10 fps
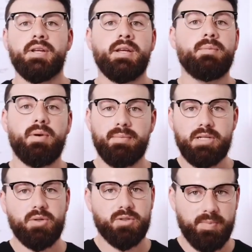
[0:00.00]
my
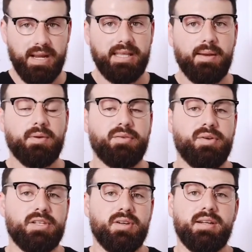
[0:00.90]
mentors back then when I
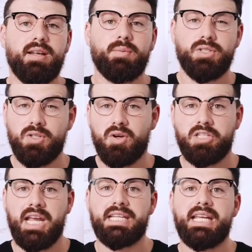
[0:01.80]
first started learning with stocks
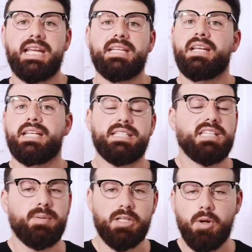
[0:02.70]
at 18, and they said
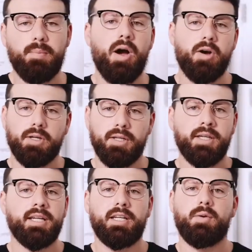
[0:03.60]
to me, Mark,
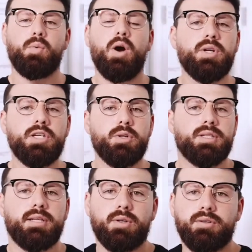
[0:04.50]
what I want you to do is
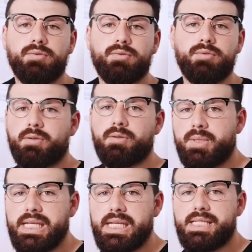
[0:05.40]
I want you to focus on
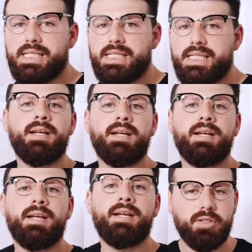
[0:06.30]
processes. I
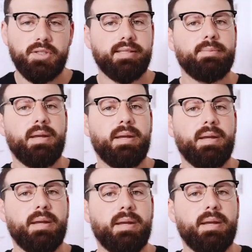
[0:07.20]
don't want you to think about the
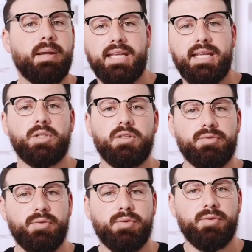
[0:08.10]
money side of things. I want you to
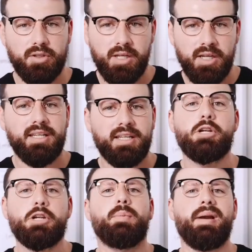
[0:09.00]
focus on the
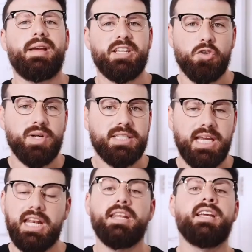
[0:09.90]
actual amount that you're
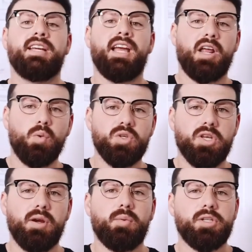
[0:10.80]
risking. And also
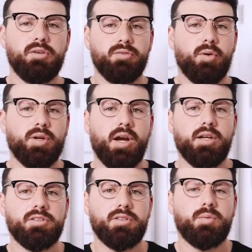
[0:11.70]
I want you to
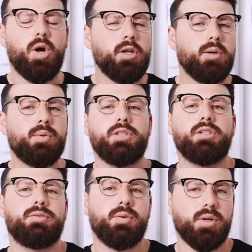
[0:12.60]
forecast. Why do I want you to
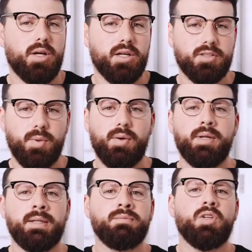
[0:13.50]
forecast? Well,
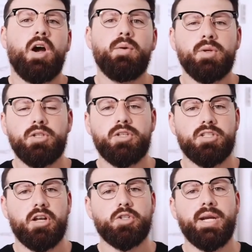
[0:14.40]
I want you to
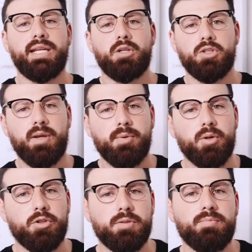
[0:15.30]
start training your
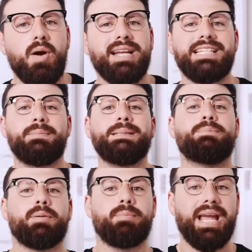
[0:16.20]
subconscious mind to be
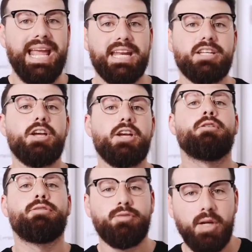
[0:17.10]
prepared
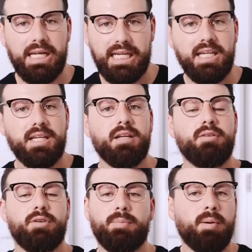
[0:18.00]
fully
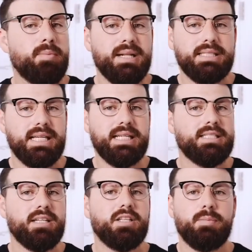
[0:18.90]
for the
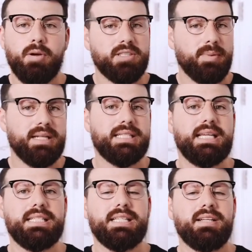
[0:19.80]
probabilities, the
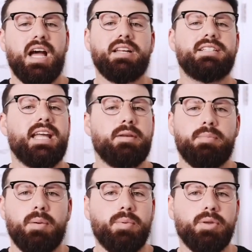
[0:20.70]
possibilities, understand the
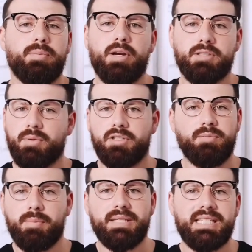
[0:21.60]
probable and the possible. You've
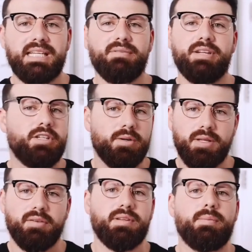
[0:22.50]
probably seen a video that
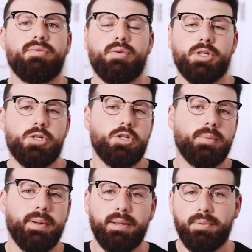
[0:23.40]
I've done before on YouTube
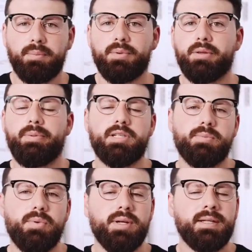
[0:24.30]
about the probable and the possible,